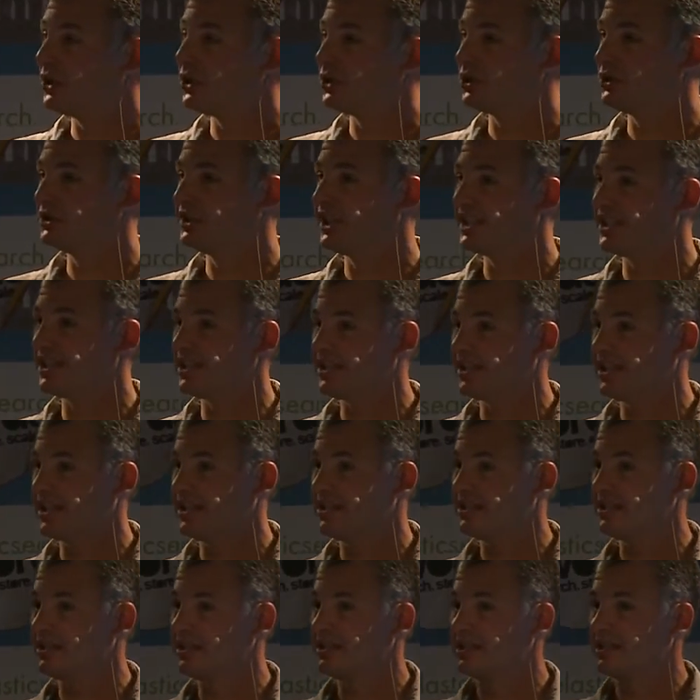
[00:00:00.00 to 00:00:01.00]
a local data
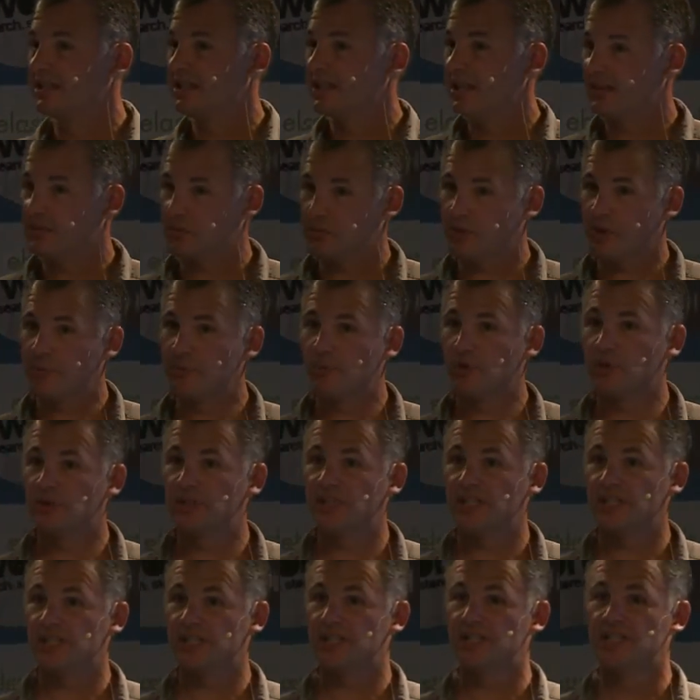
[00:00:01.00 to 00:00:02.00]
set of the Red Bull
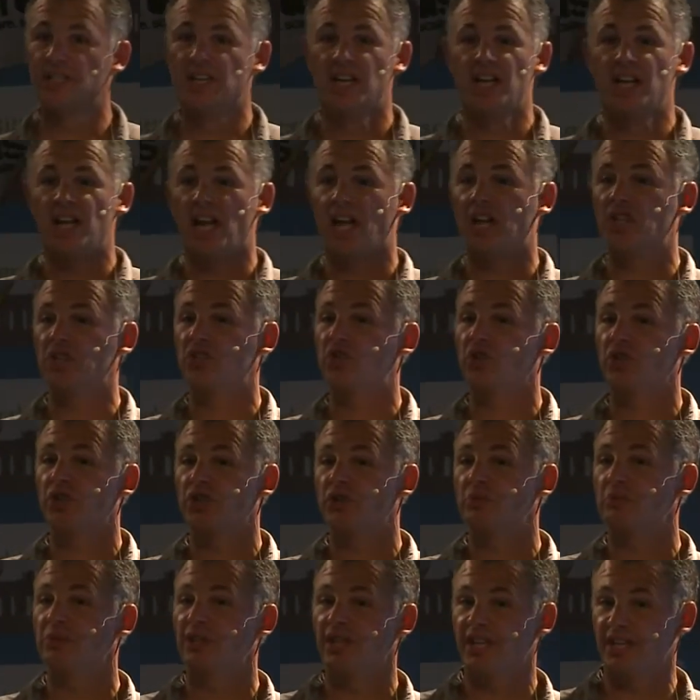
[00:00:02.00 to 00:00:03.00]
data, and
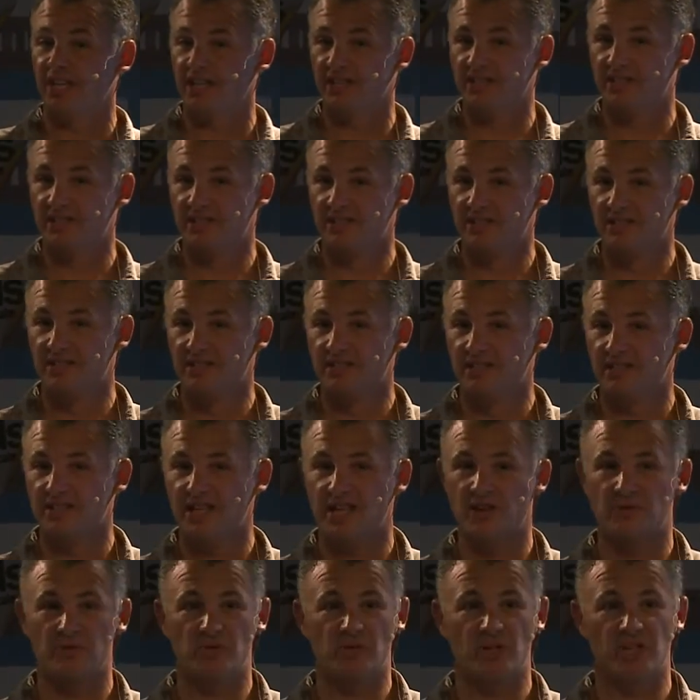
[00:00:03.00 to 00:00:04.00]
started to play.
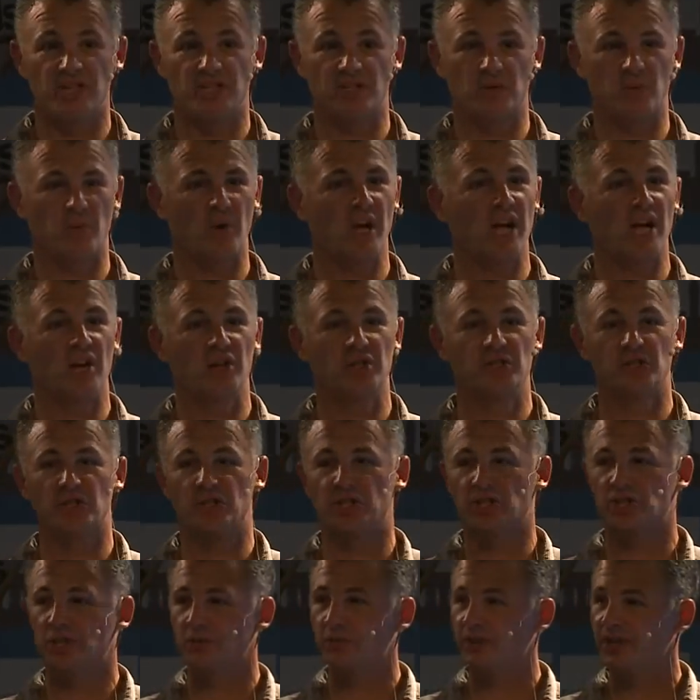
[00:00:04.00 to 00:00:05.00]
And realized that, wow, you
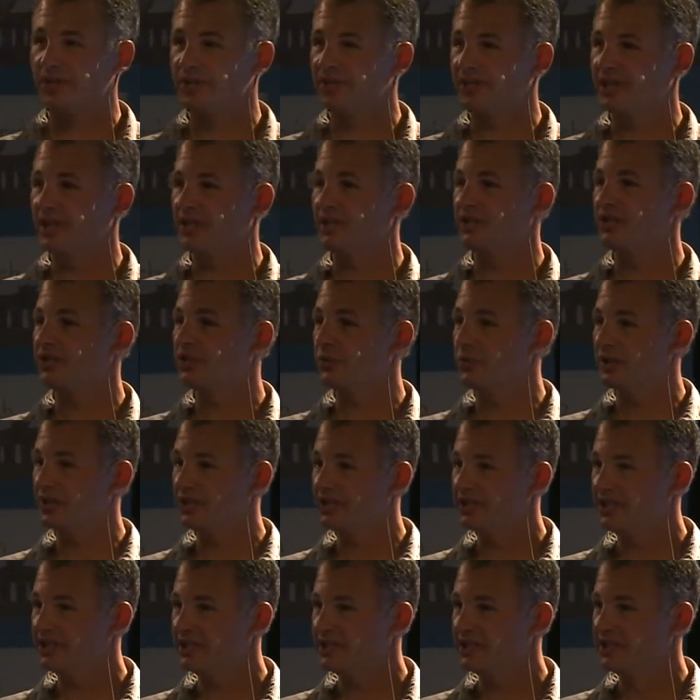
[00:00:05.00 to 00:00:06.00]
could express things so
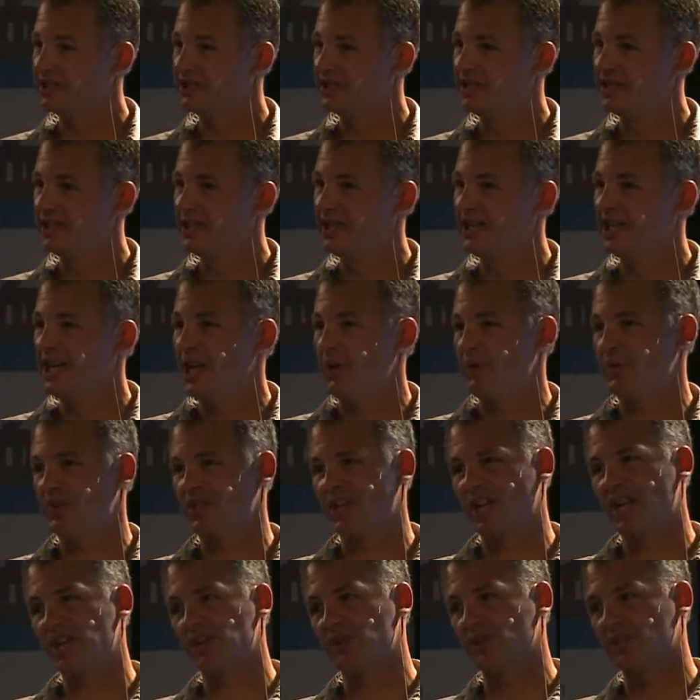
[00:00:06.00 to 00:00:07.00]
easily, and we
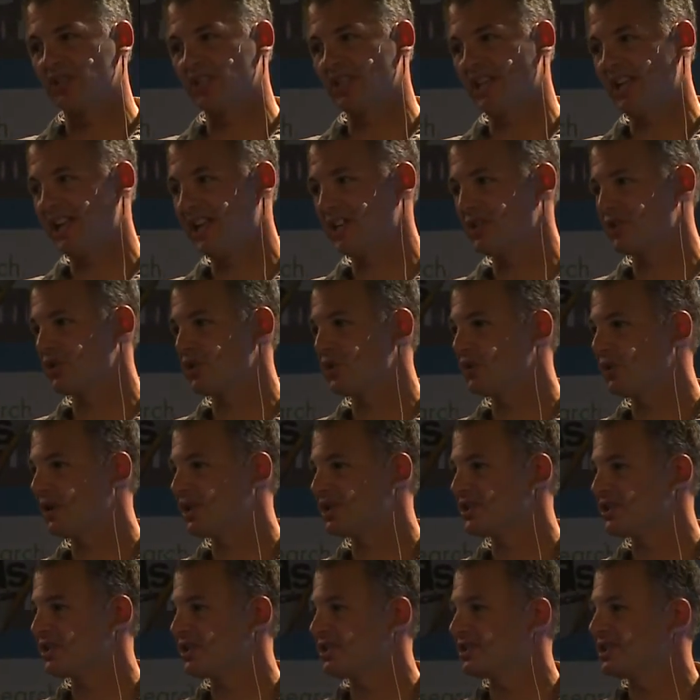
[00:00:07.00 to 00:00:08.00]
could actually answer
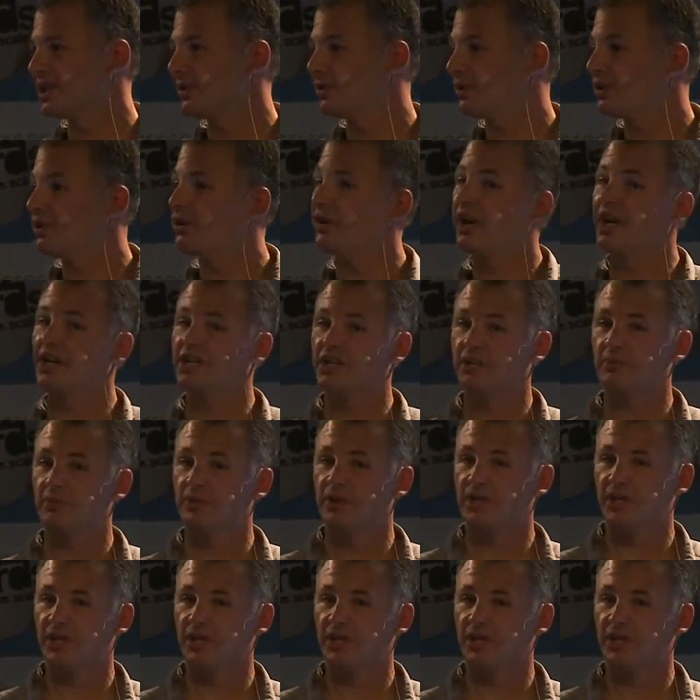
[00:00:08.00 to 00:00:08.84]
questions that were crashing